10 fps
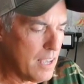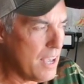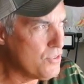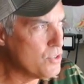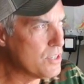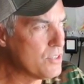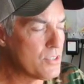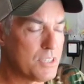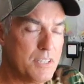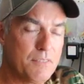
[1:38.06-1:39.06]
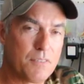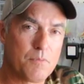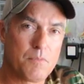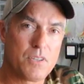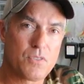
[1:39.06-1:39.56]
as you can see
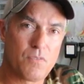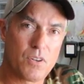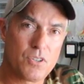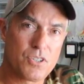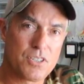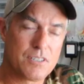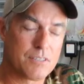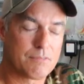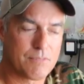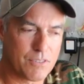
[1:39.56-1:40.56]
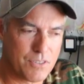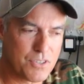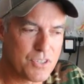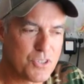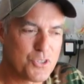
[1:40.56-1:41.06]
from this version or
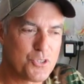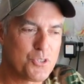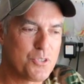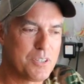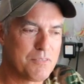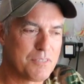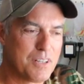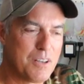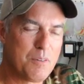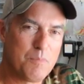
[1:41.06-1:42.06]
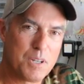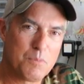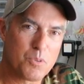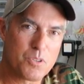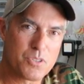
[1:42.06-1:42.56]
this issue of Monday
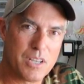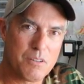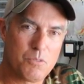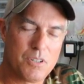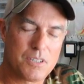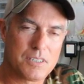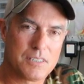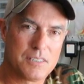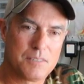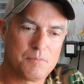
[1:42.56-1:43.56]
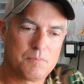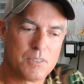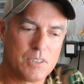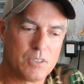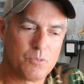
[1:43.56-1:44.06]
Morning Sidewalk,
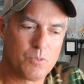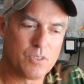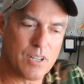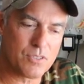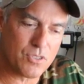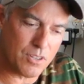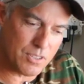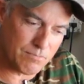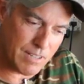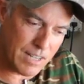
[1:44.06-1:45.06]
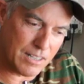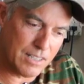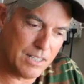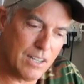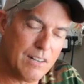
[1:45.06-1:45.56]
I start to kind of
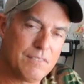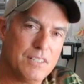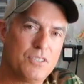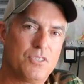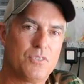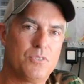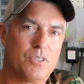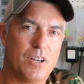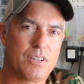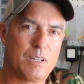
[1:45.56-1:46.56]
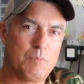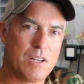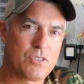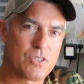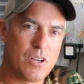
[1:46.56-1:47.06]
lead off into talking
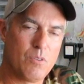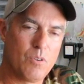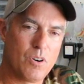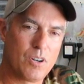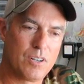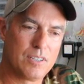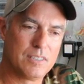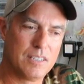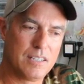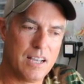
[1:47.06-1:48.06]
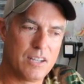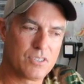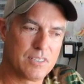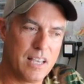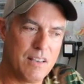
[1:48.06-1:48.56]
about saltwater and
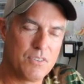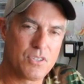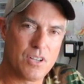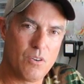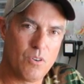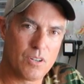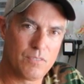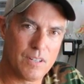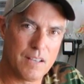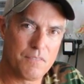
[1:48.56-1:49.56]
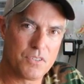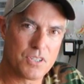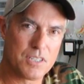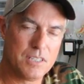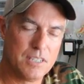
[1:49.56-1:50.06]
actually heavy saltwater fly
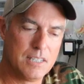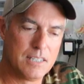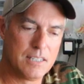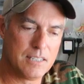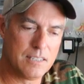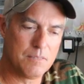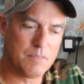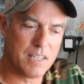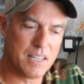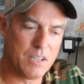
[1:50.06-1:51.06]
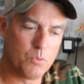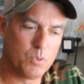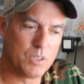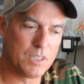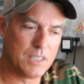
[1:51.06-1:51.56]
fishing. And it
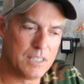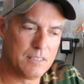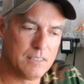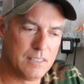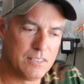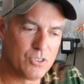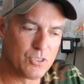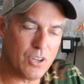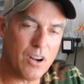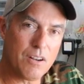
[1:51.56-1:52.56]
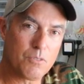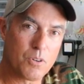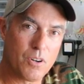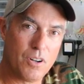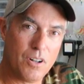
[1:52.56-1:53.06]
will start
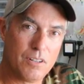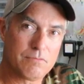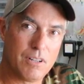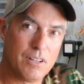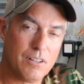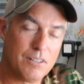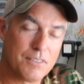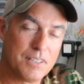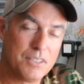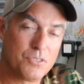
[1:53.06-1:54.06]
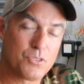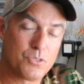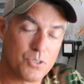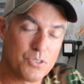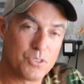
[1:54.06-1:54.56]
where all things
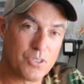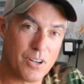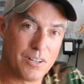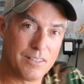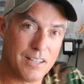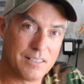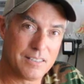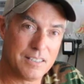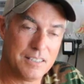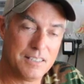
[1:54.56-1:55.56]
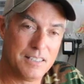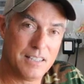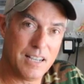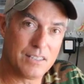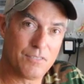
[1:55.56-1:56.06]
should start, at
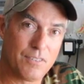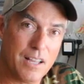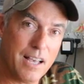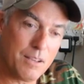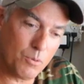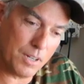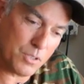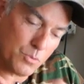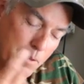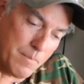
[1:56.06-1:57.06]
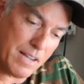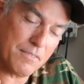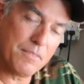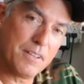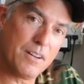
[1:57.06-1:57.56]
the fly, and work its way back
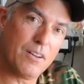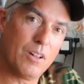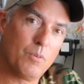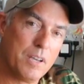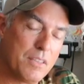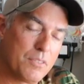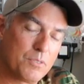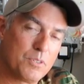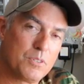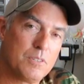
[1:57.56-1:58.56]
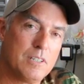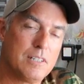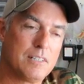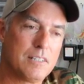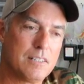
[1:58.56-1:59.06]
from there all the way through
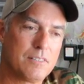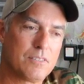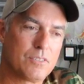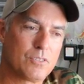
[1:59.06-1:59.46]
the